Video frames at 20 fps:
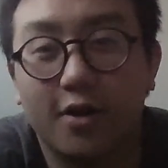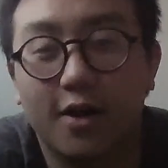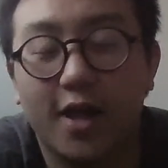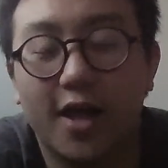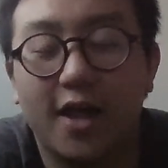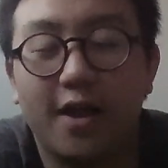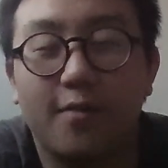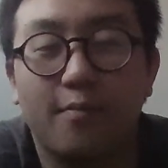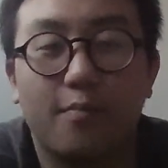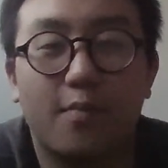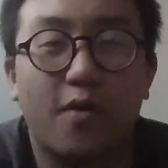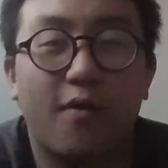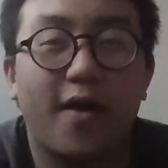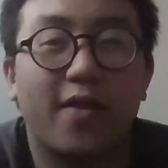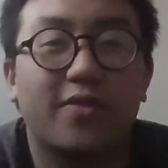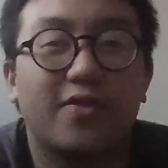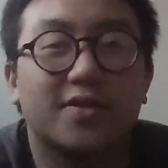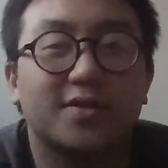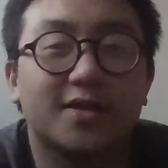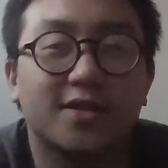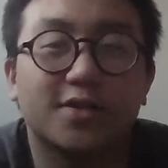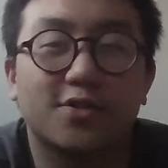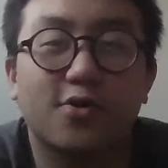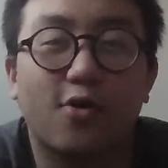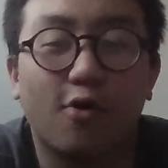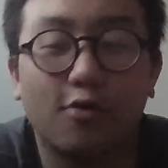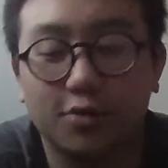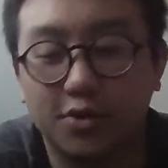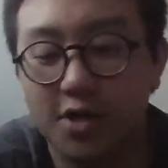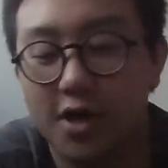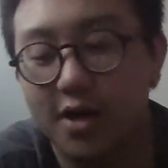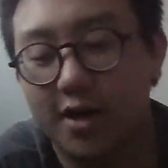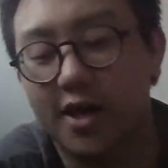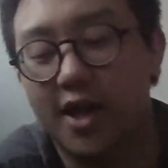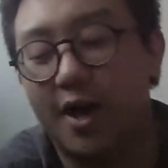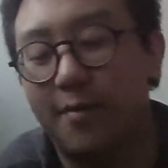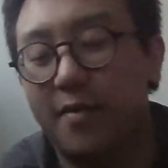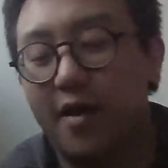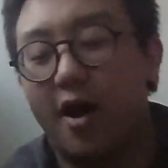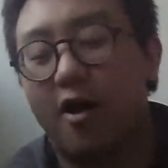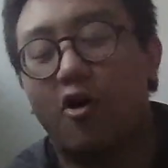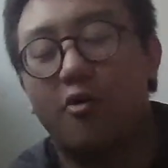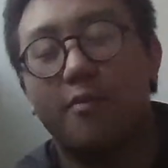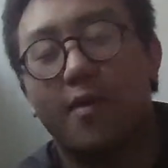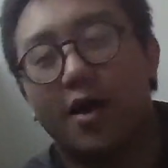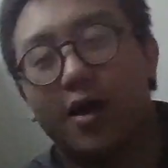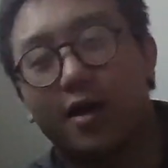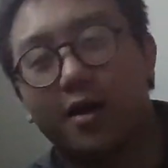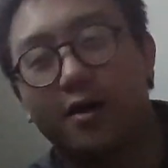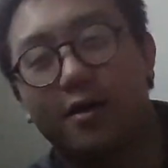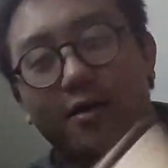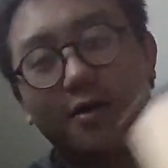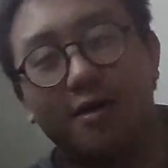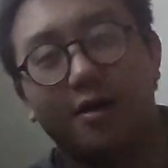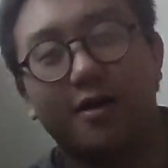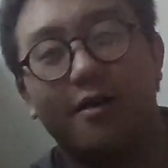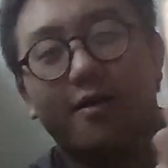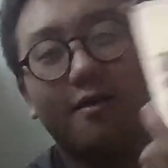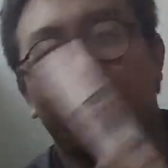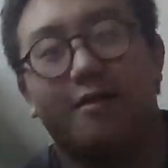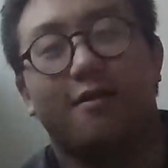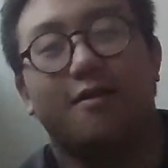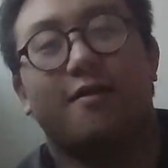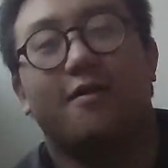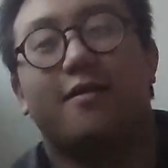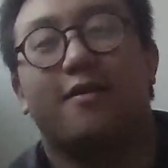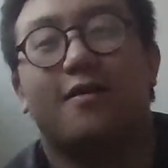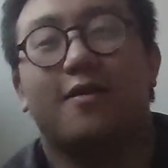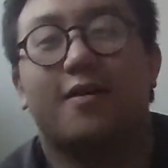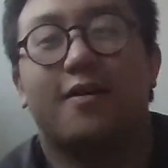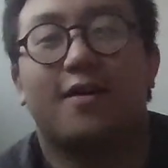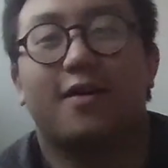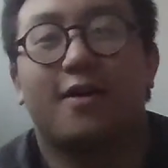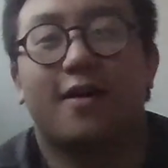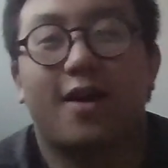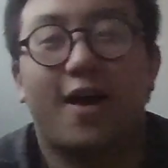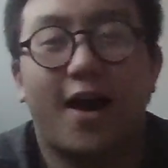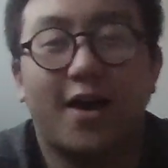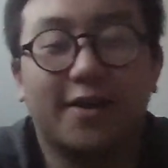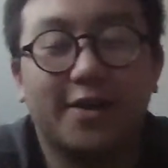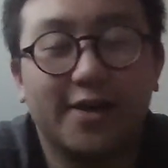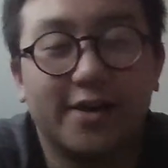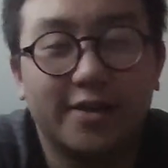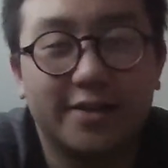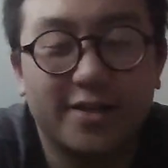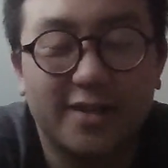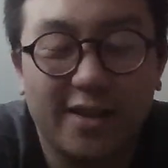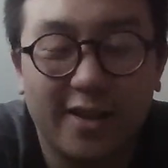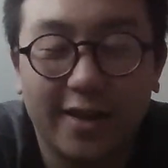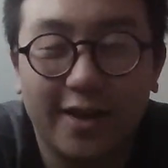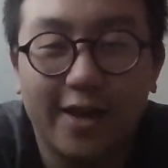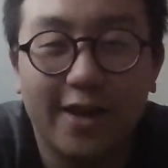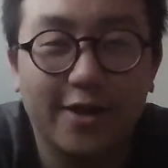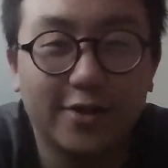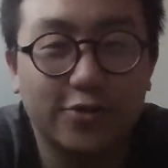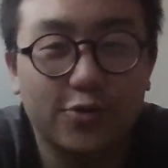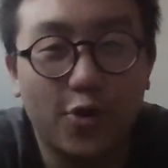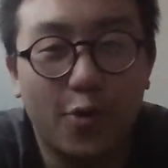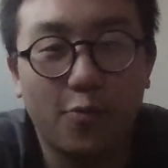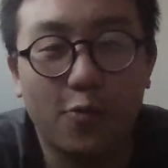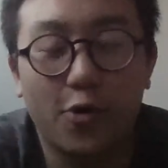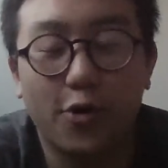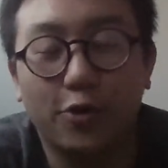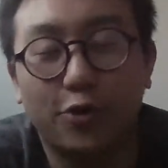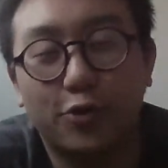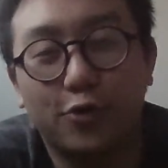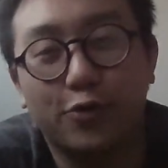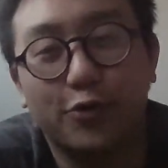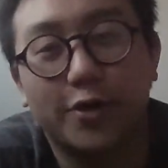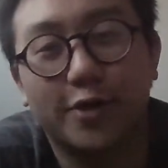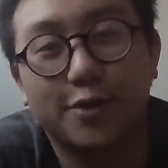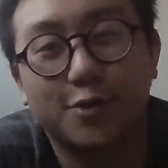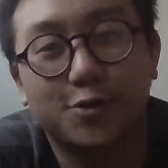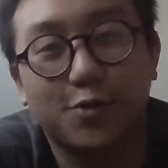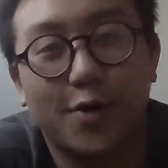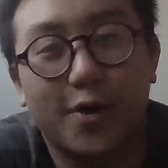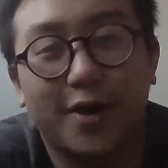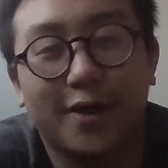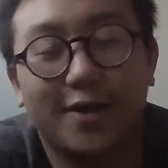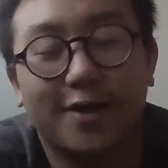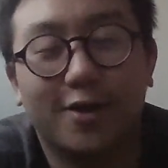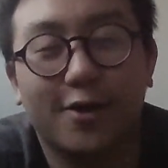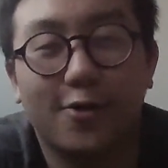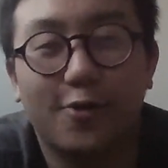in parentheses, cold turkey. I mean, I got my ideas thing here, so I'm going through it so I can,